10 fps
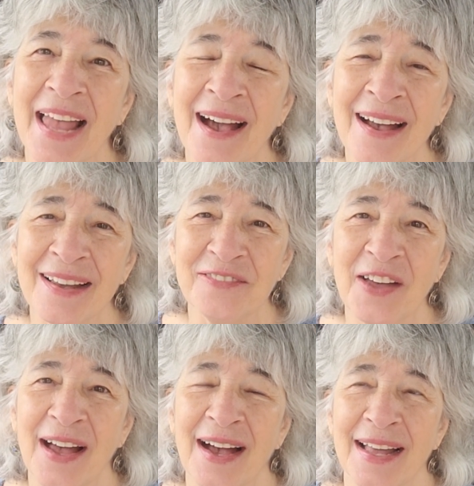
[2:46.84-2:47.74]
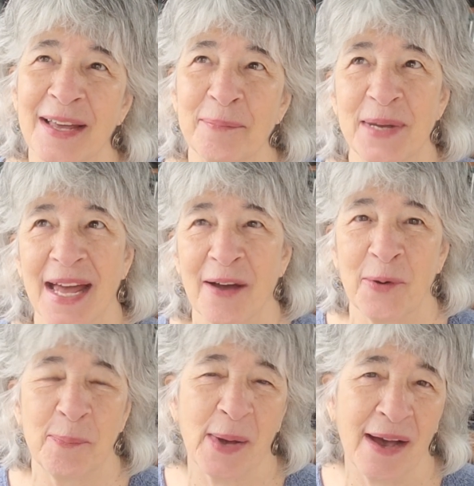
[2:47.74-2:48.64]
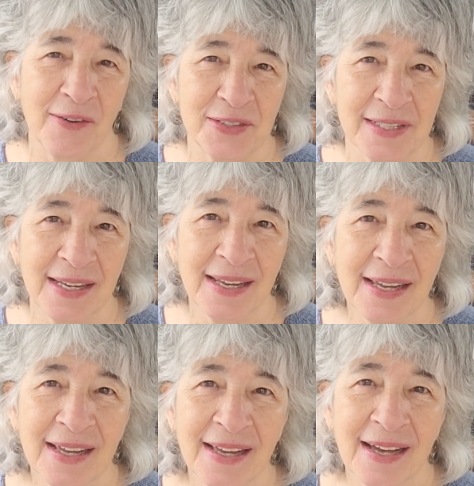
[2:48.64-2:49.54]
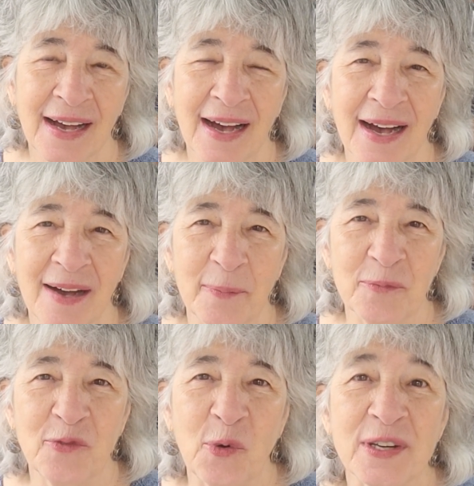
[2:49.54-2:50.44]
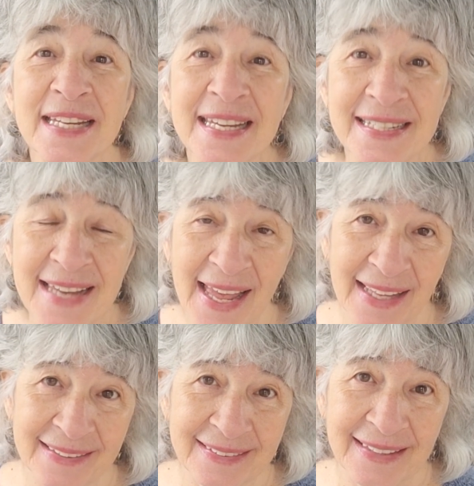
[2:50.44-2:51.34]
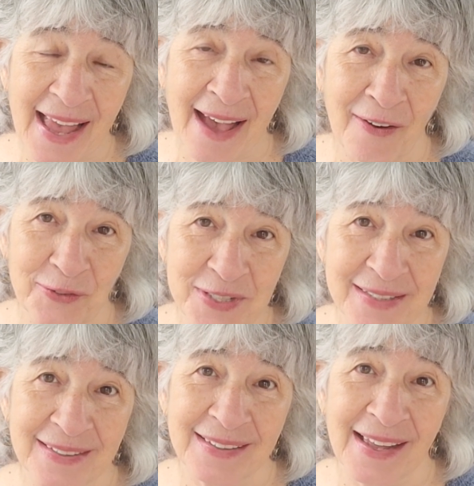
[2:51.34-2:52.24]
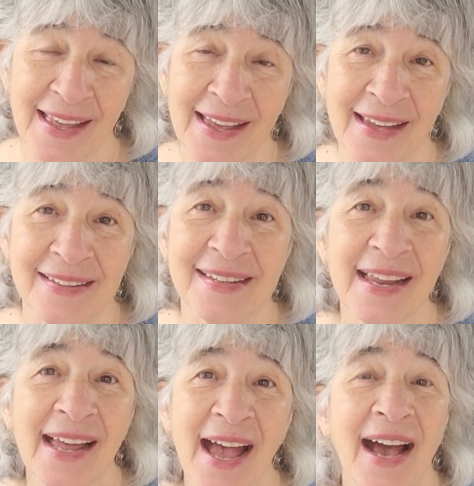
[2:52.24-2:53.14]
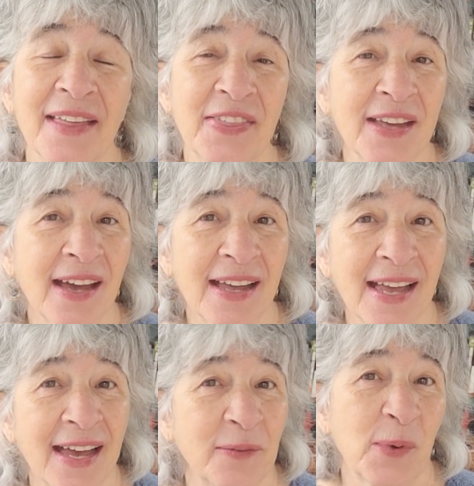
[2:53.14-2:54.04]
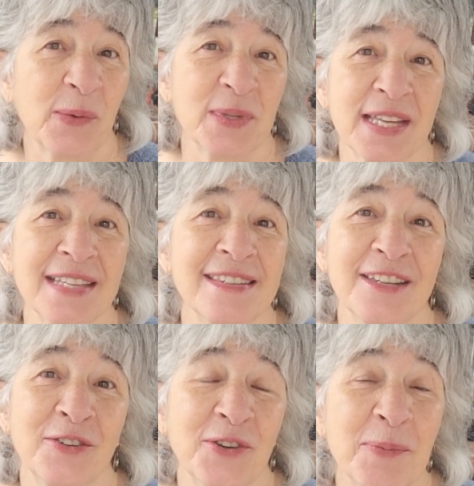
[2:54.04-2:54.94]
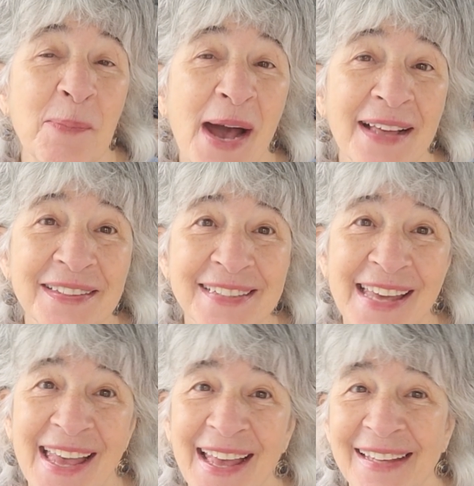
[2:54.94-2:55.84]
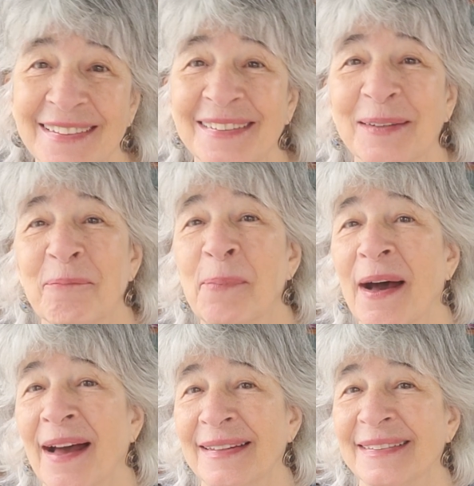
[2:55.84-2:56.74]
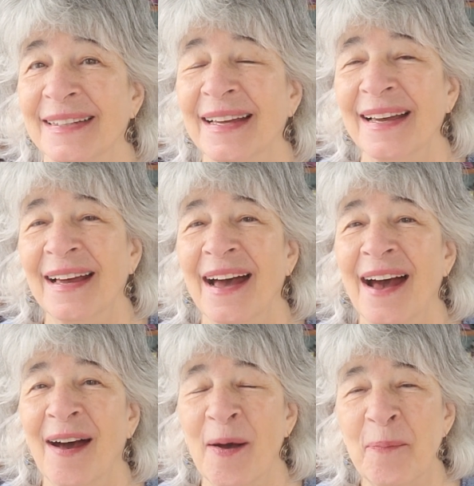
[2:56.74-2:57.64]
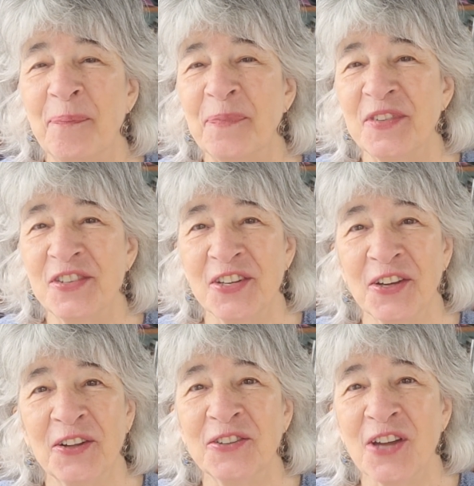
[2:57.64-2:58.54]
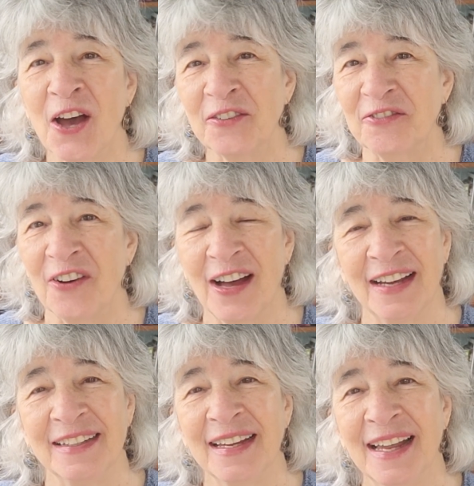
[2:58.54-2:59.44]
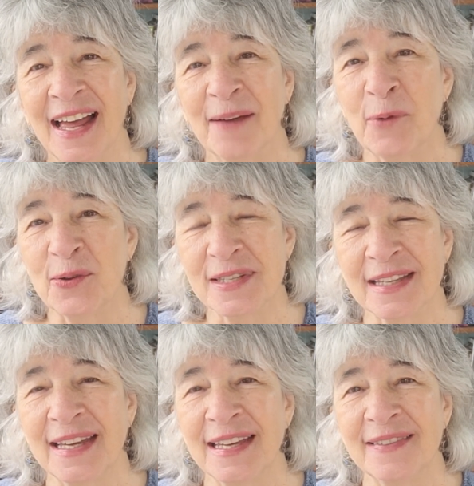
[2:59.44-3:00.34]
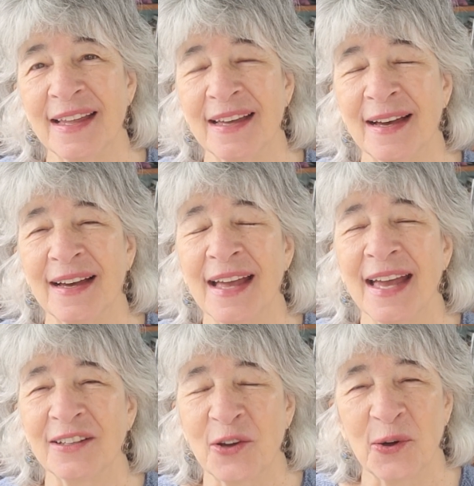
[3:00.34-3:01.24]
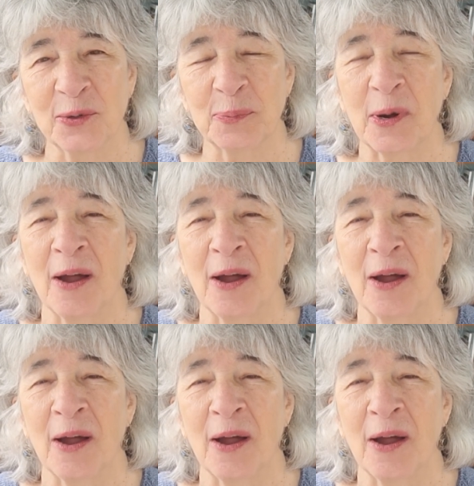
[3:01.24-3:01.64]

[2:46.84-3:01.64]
I've, I am now about um, fourteen days out, and I think I had what was considered a mild case, but um, still not fun, mostly in the uh, head cold